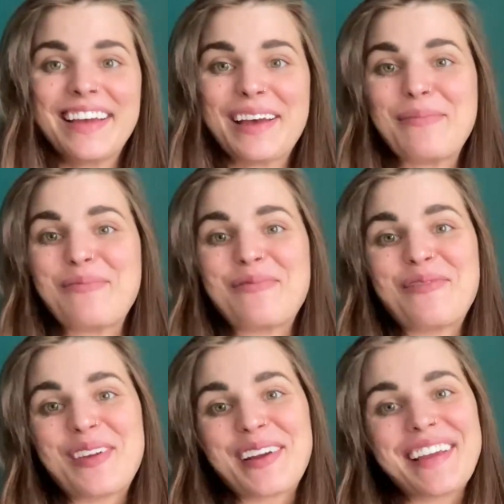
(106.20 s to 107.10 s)
I'm
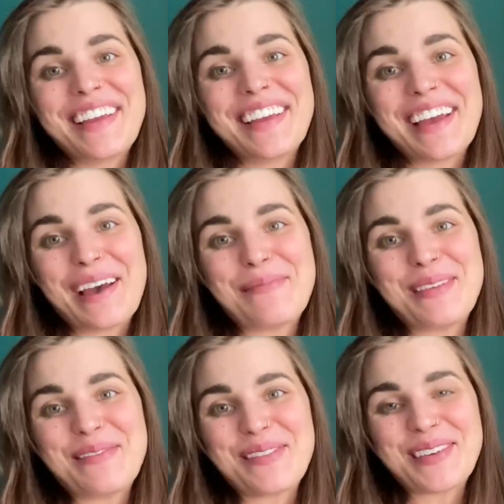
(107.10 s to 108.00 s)
very
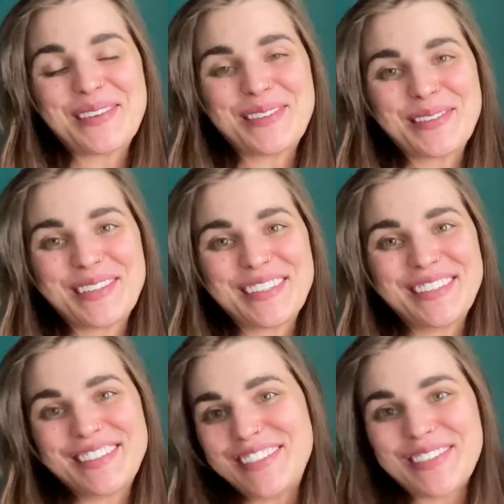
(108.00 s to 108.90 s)
happy for you to
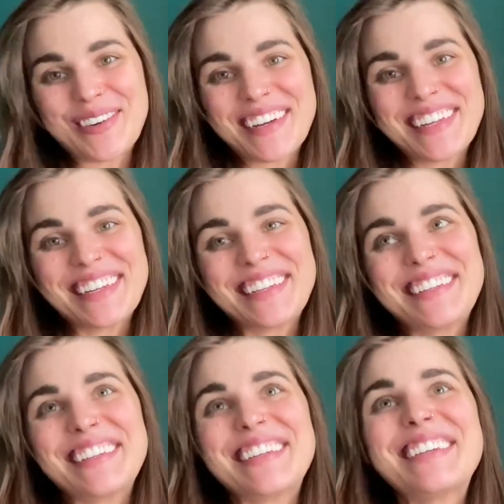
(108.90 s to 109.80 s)
join
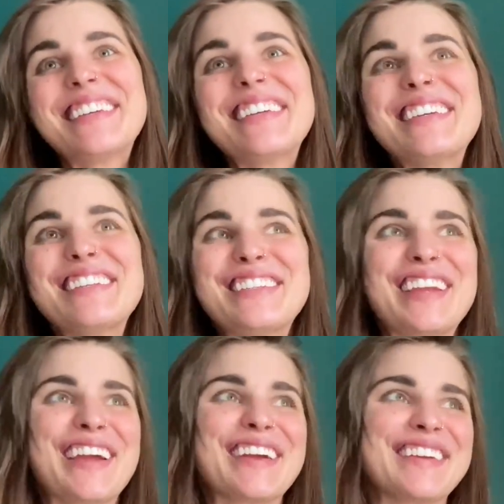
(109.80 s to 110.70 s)
and
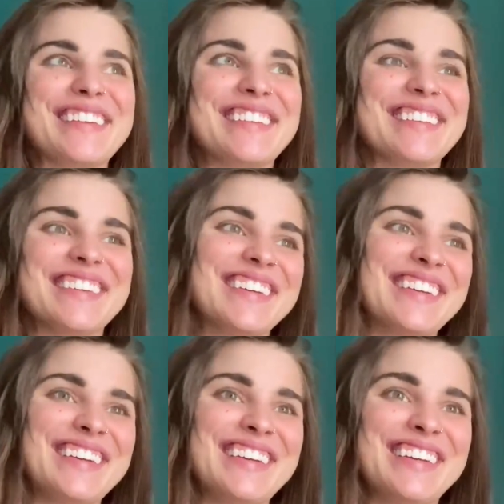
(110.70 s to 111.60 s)
share in
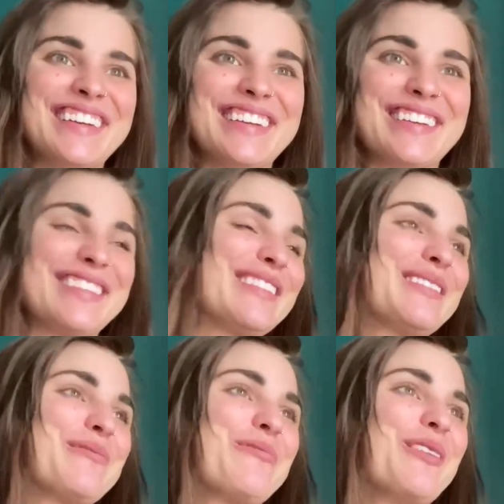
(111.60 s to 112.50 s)

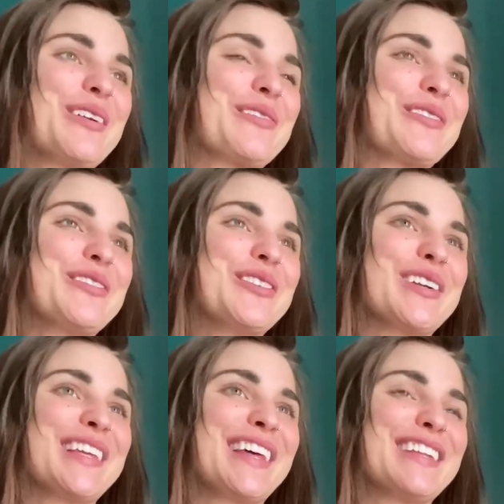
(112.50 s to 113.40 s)
the wonderful
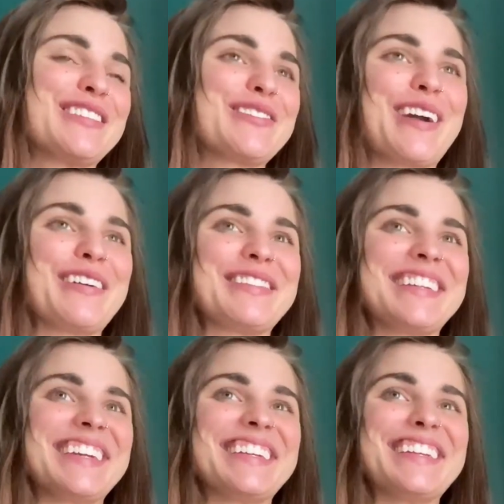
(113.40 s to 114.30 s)
journey that is
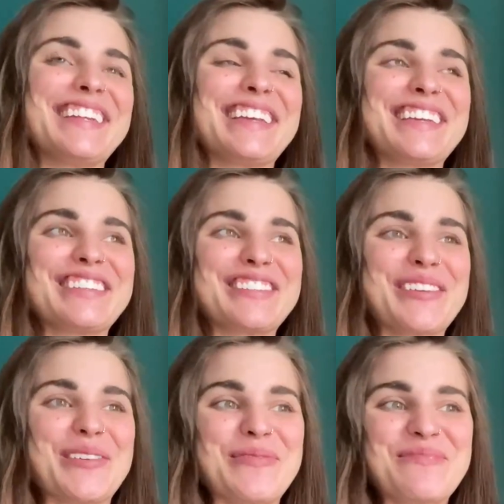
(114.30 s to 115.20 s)
crafting and knitting.
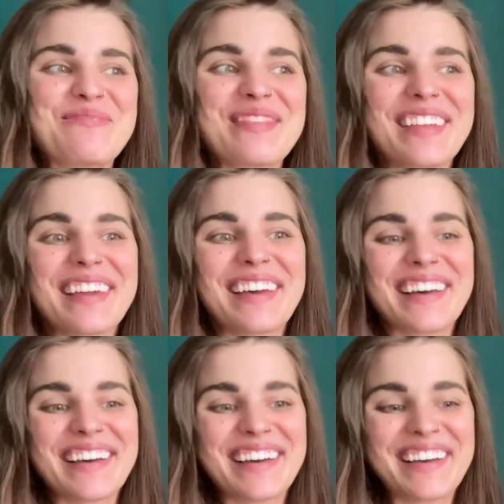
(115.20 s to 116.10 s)
So
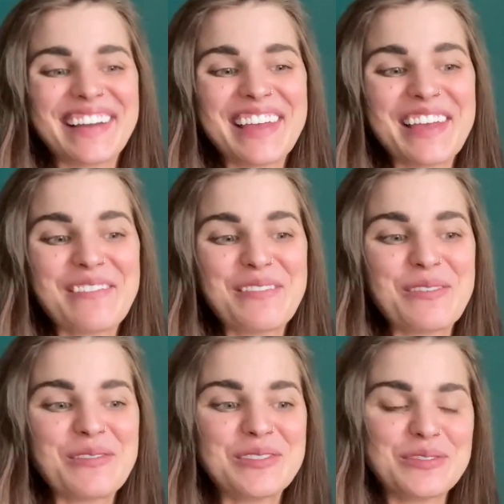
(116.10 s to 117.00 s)
if
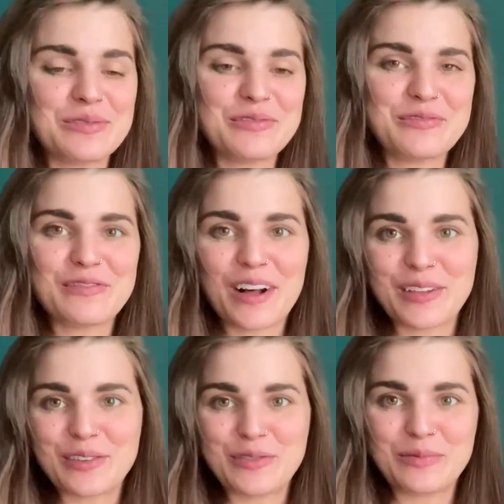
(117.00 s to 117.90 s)
you do
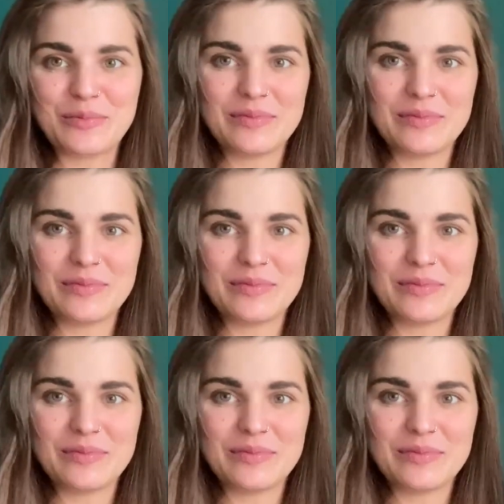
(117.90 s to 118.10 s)
follow